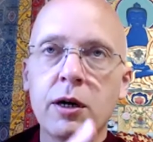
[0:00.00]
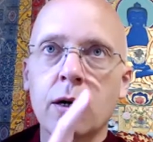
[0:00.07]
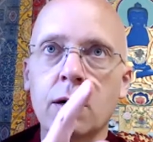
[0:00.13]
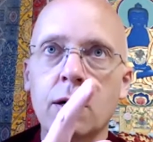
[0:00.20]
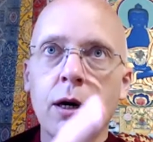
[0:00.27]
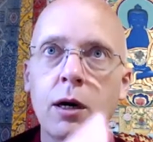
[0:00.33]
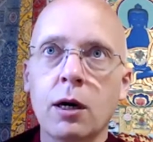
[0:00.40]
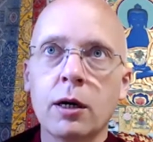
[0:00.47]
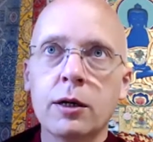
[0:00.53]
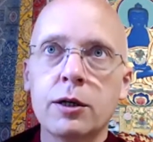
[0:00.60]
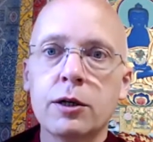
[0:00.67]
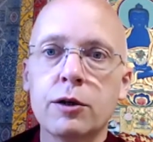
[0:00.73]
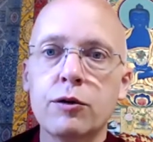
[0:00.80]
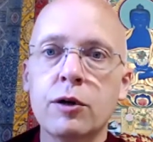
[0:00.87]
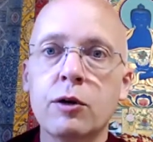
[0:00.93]
our
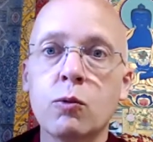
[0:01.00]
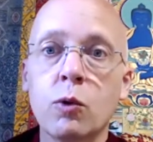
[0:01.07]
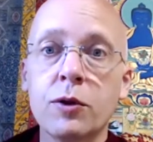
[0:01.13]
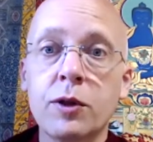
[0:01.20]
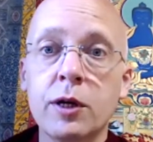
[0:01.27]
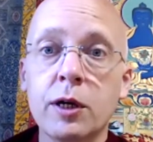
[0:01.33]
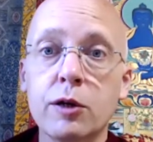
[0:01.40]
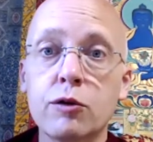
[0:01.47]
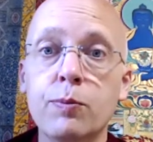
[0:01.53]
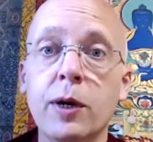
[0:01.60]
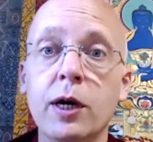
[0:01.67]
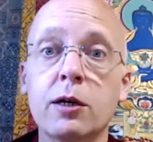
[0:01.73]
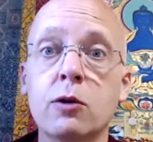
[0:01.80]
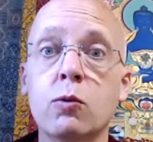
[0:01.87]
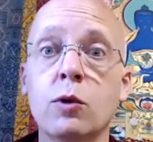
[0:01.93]
audience and what they
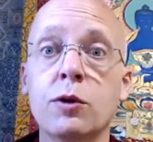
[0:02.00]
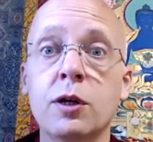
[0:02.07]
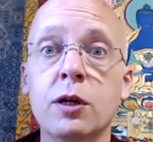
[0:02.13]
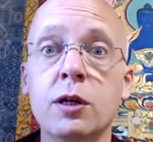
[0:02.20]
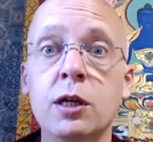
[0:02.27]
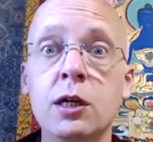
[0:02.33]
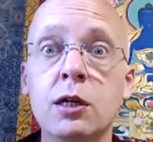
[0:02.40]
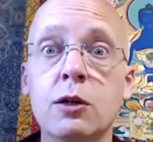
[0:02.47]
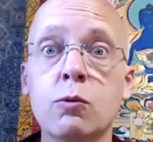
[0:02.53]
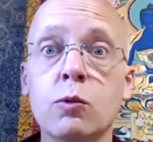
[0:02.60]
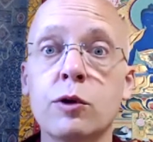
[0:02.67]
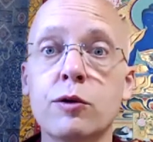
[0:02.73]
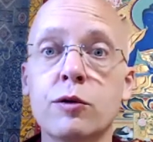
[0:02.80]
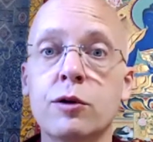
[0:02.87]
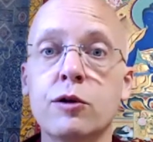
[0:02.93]
expect and what they need and what
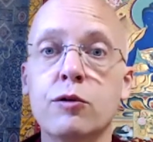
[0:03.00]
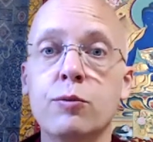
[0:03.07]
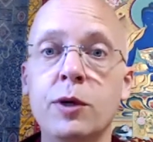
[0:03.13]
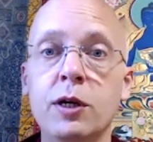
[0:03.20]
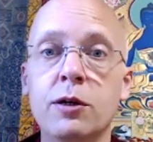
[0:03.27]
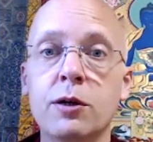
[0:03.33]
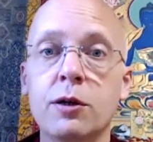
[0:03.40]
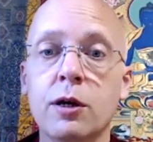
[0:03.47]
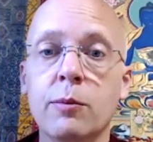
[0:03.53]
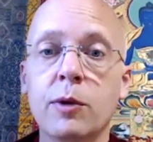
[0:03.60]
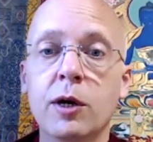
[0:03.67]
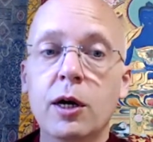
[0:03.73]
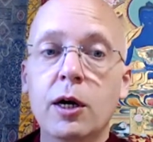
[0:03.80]
is going to speak to them